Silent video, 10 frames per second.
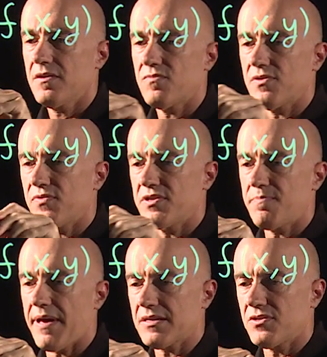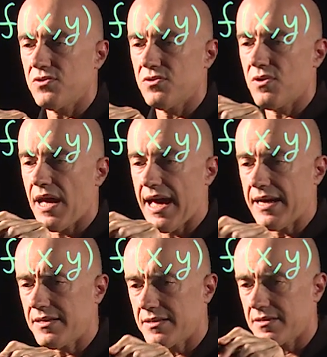with respect to
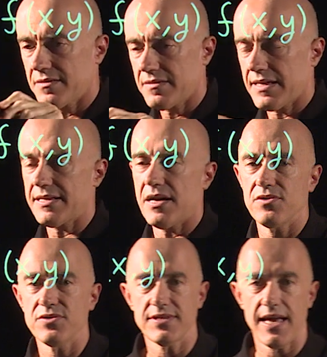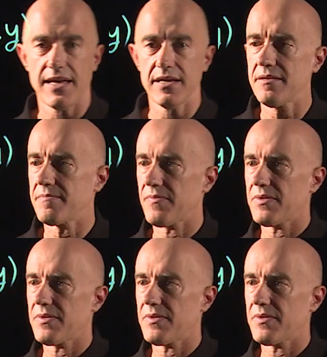x. That's how you say it.